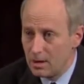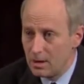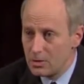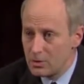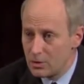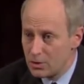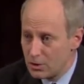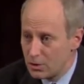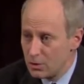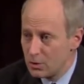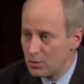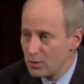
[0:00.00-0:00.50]

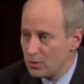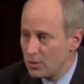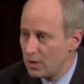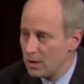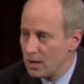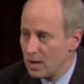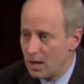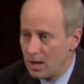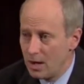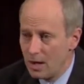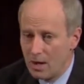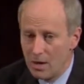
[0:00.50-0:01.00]
to
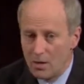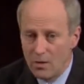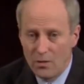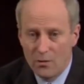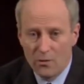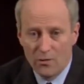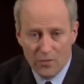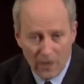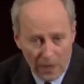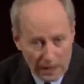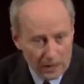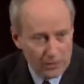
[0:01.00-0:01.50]

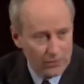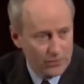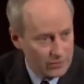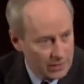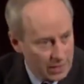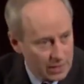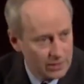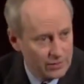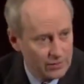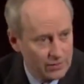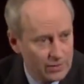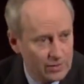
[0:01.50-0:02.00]
fellow
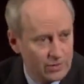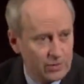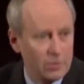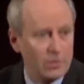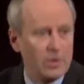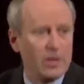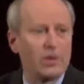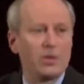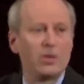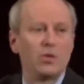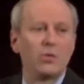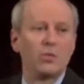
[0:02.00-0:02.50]
citizens
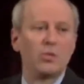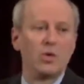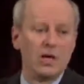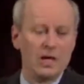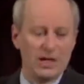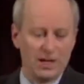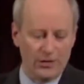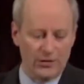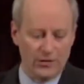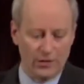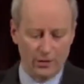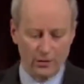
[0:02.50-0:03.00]
with whom we
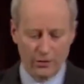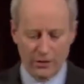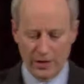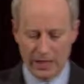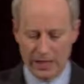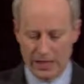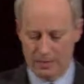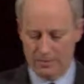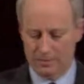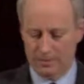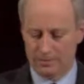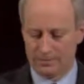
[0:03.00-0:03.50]
disagree.